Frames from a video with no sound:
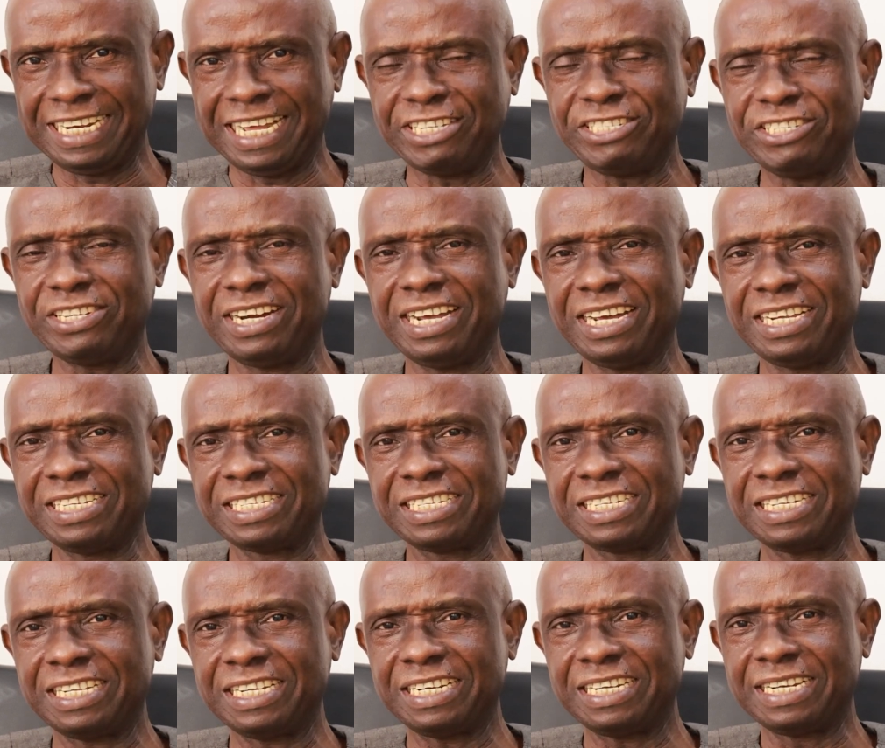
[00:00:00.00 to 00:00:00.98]

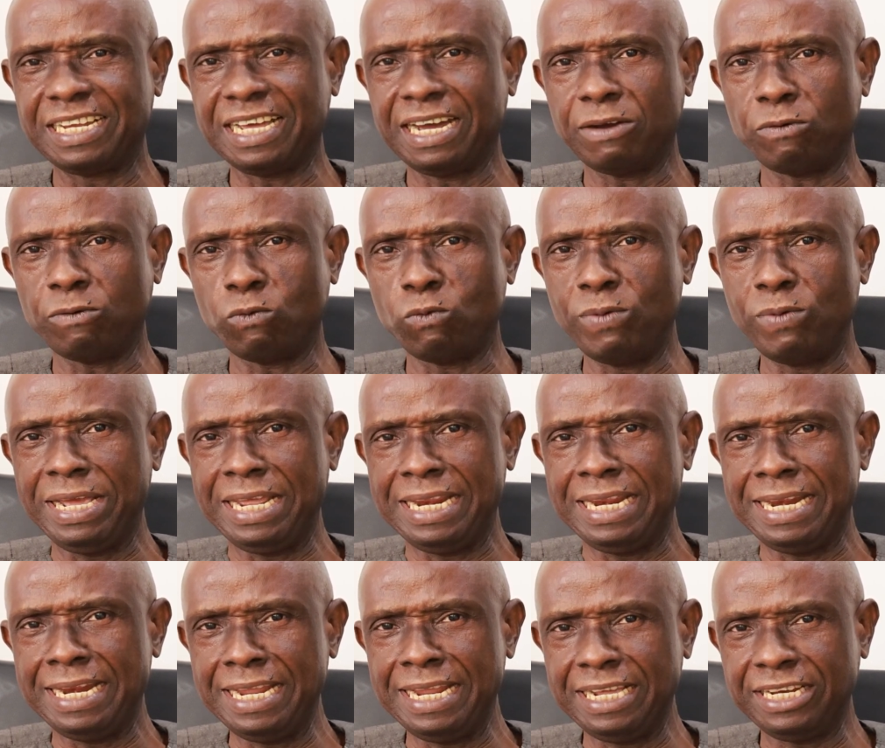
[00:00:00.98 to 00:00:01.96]
Nigerians that we
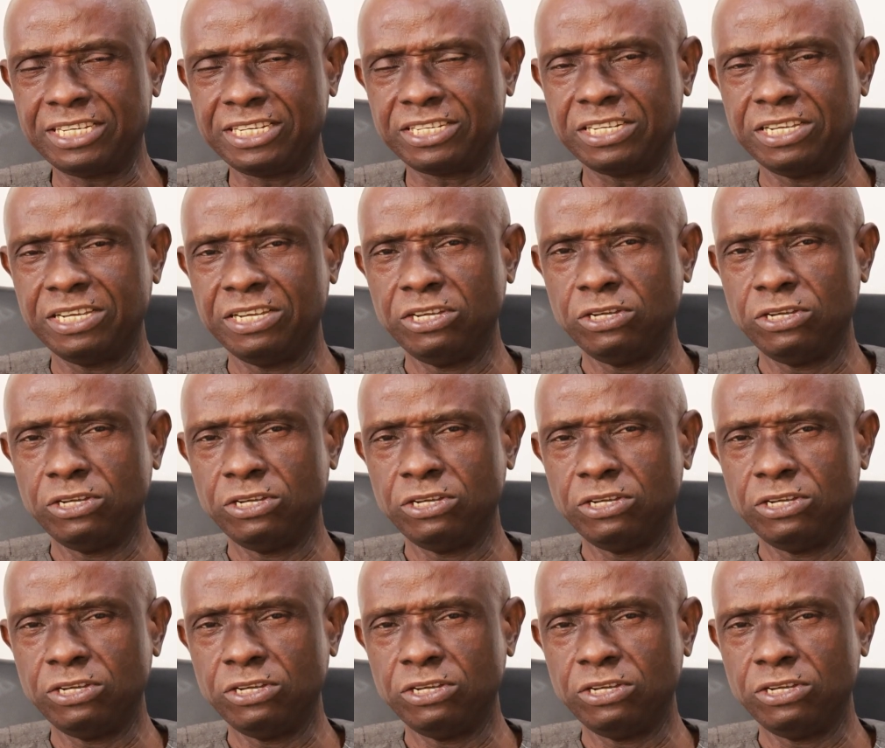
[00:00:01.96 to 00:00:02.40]
need